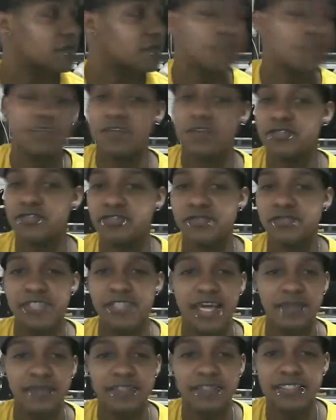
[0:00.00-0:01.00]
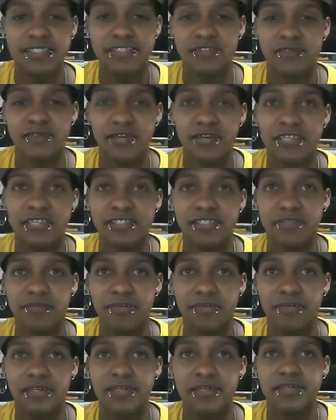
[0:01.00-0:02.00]
2 times in each direction,
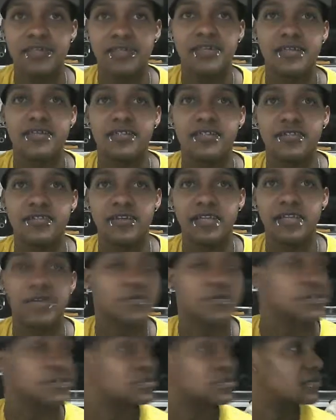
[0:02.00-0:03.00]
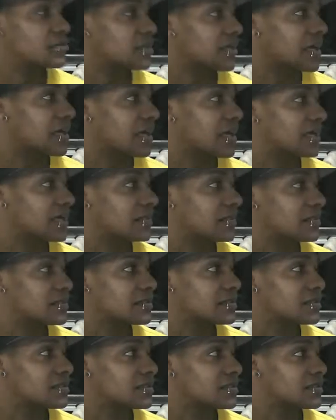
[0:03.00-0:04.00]
but they want you to like
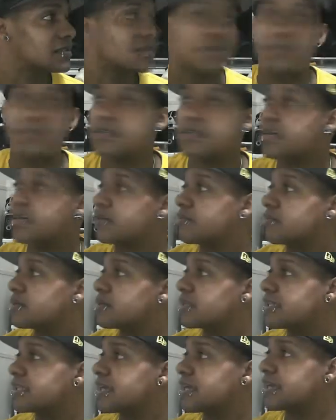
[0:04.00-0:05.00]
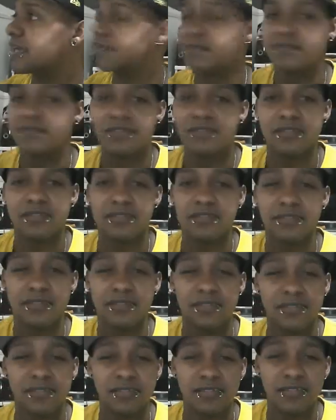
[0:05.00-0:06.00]
really like
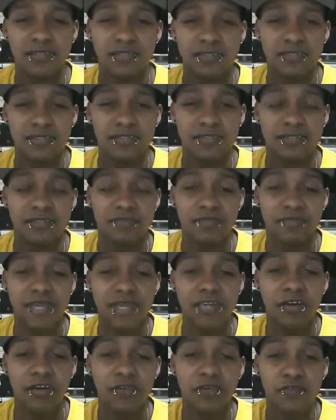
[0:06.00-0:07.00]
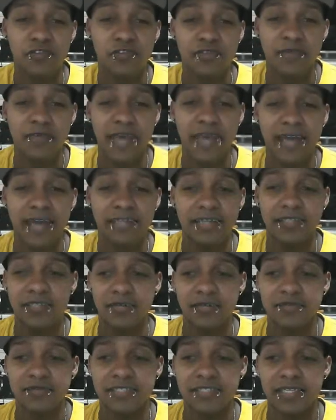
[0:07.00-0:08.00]
make it over dramatic, what
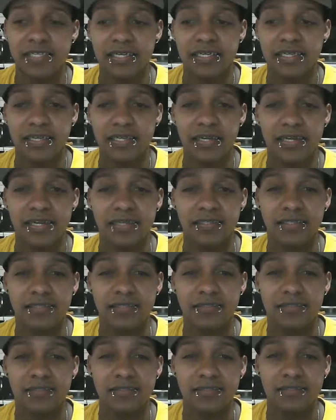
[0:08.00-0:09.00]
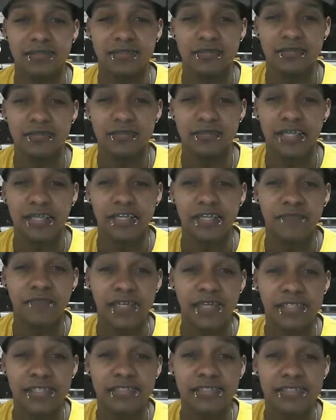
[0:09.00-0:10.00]
I'm saying, like you're
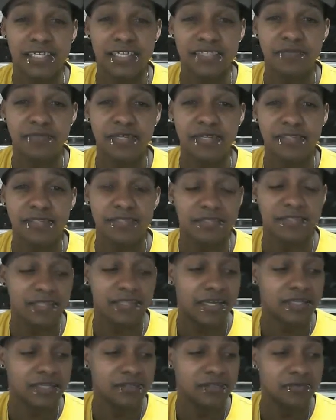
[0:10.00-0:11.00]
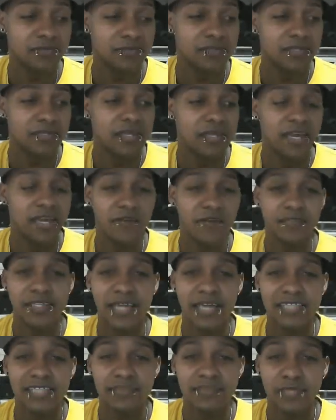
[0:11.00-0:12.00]
faking sex, basically. Like, everything
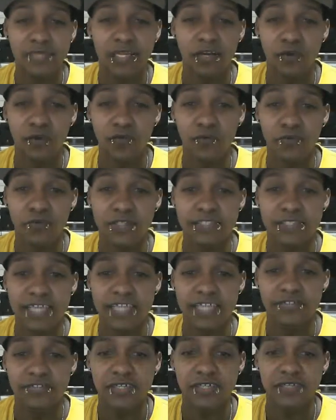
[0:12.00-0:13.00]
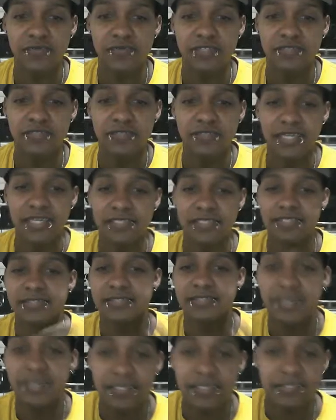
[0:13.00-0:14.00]
has to be like over exaggerated when you take this
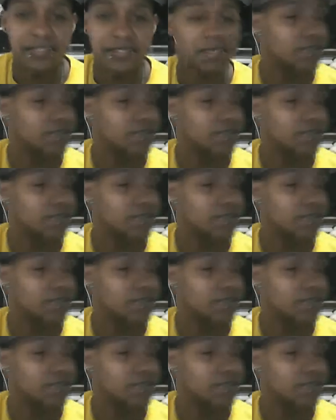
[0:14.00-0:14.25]
test,